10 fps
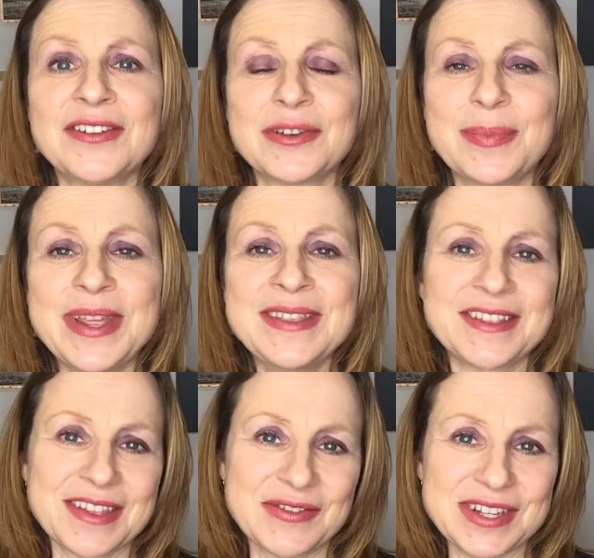underpin
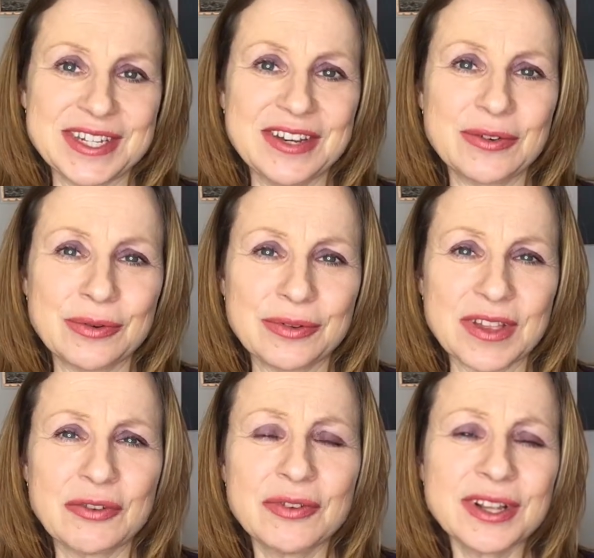the 17 goals
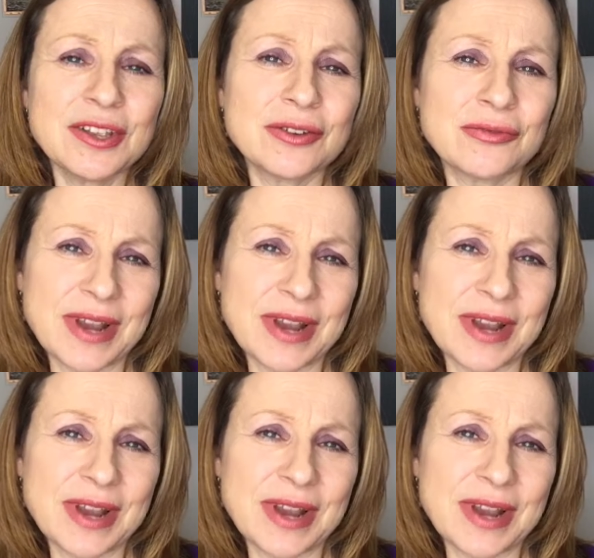are really good